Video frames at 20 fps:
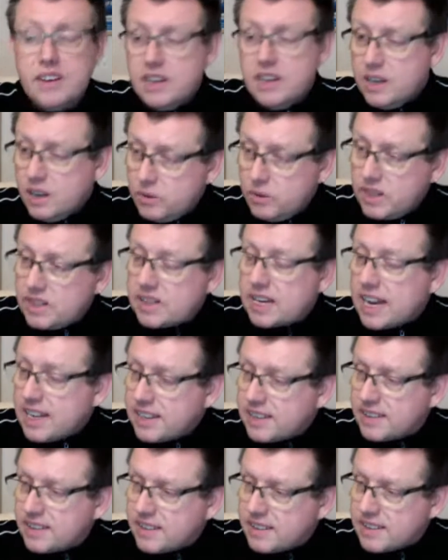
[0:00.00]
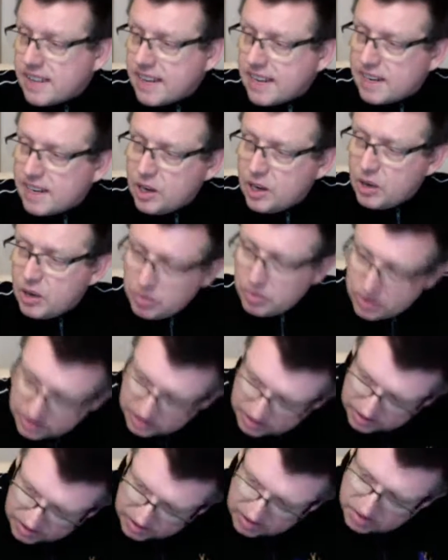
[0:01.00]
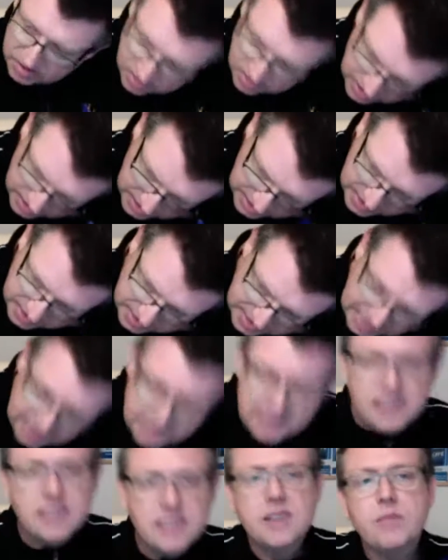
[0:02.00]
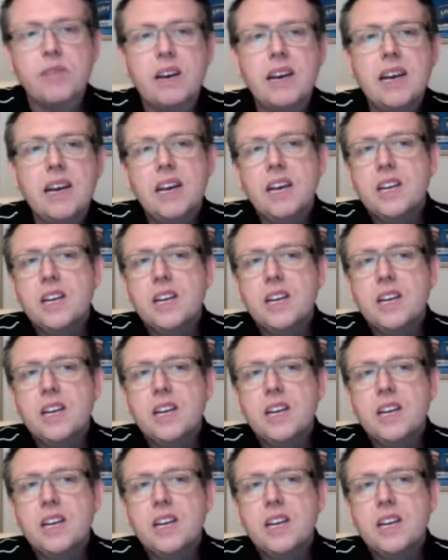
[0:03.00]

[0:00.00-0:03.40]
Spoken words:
Louise Hay says that in her book. I can't see it; it's down there somewhere.